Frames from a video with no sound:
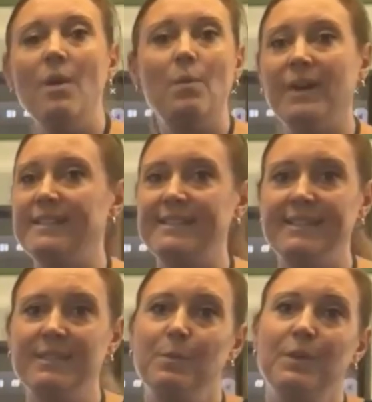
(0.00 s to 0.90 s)
What does
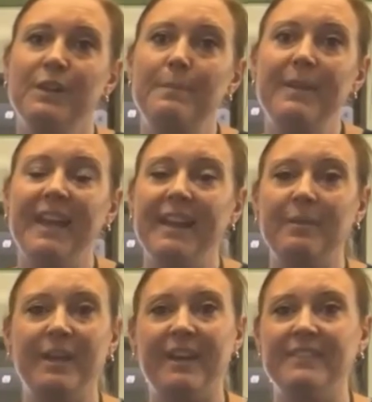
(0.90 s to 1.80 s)
this word mean? And
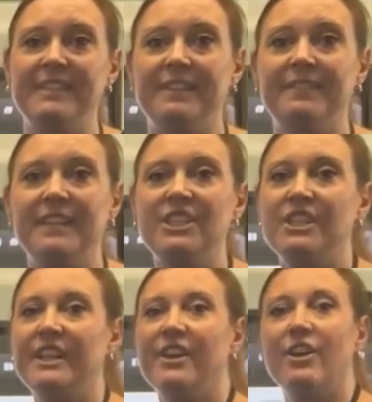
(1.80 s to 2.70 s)
we have the
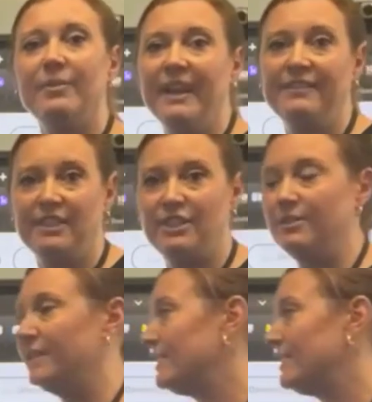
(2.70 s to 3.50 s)
definition, and all we have to do is